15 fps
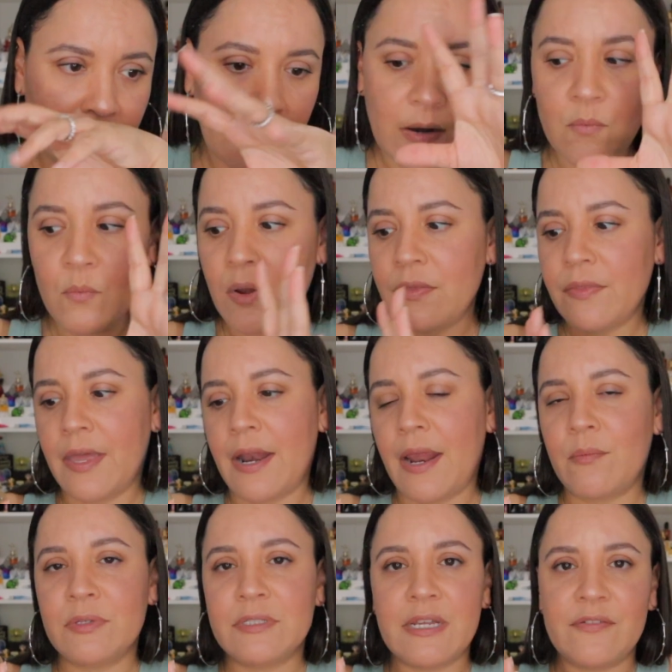and one that
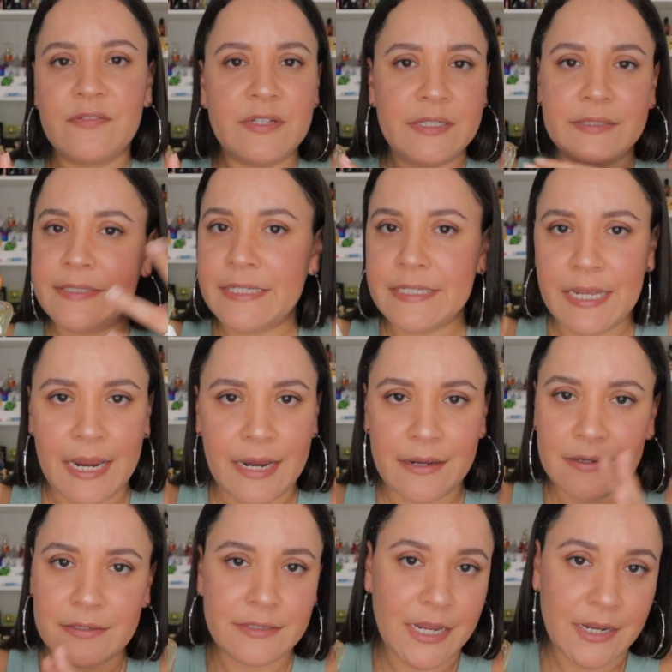I would definitely
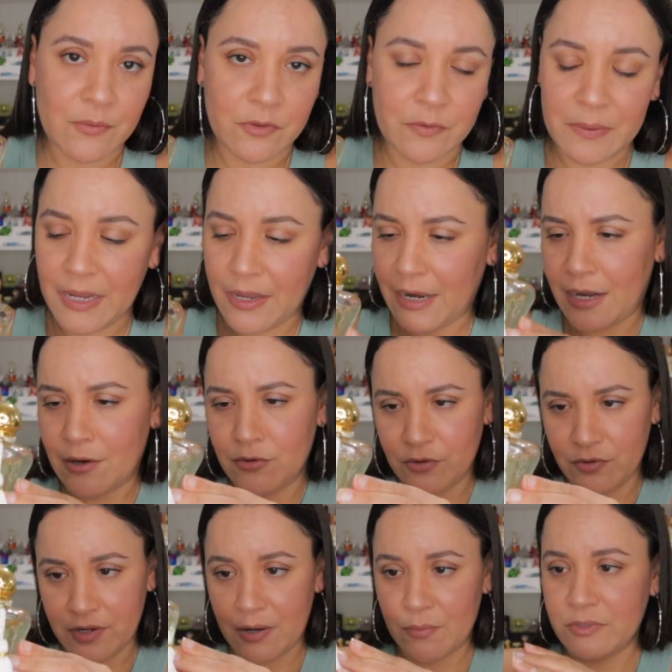decant and take with me. I, I don't
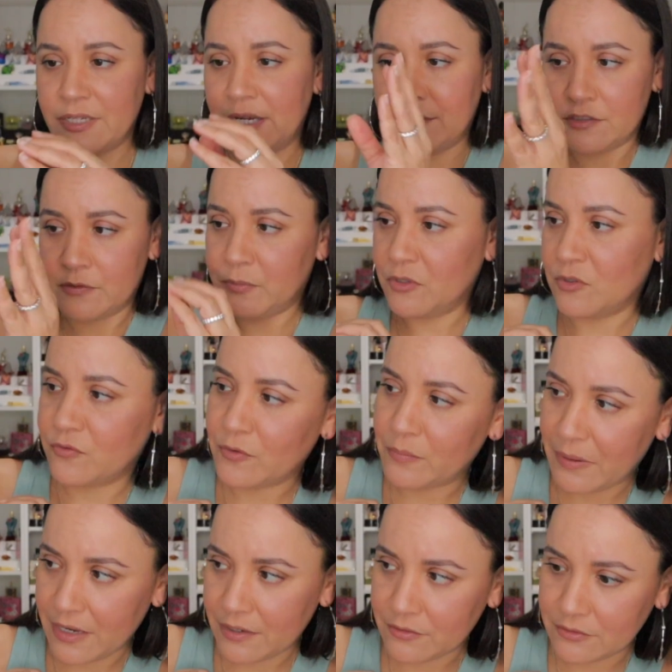know that I would take this beautiful
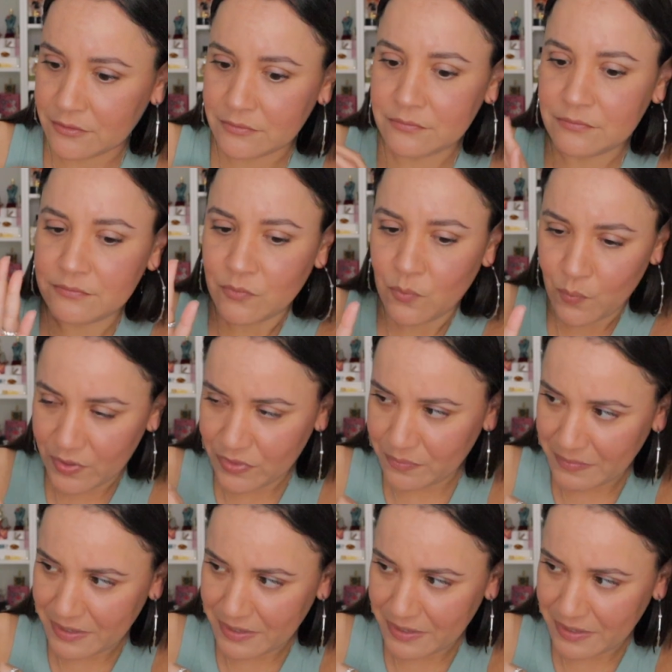bottle with